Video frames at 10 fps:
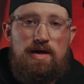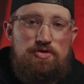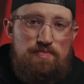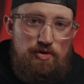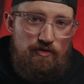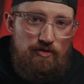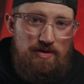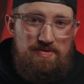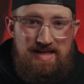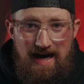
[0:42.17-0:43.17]
It was beautiful,
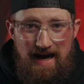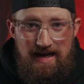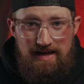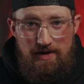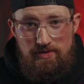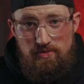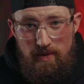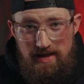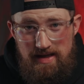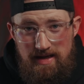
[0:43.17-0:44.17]
it was hot, and it was
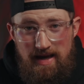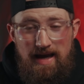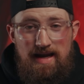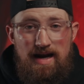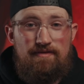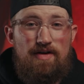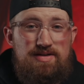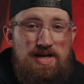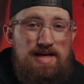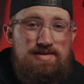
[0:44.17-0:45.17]
windy, and I
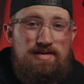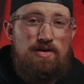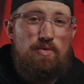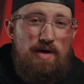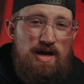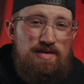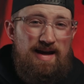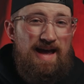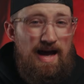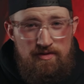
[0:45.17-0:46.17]
felt tested in a way that
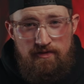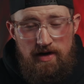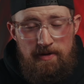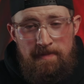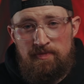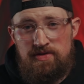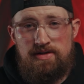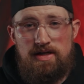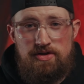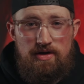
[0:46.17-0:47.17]
I haven't felt
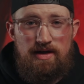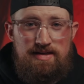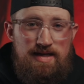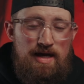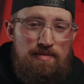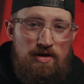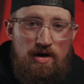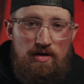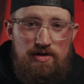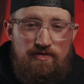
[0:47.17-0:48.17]
since I took an exam in
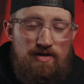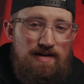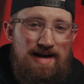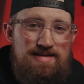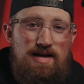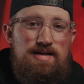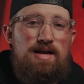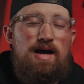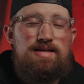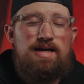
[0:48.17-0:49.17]
college for a class that I did
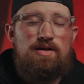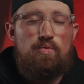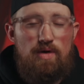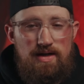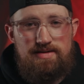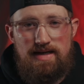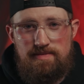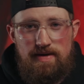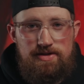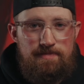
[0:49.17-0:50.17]
not attend once that
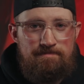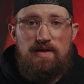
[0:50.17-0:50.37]
semester.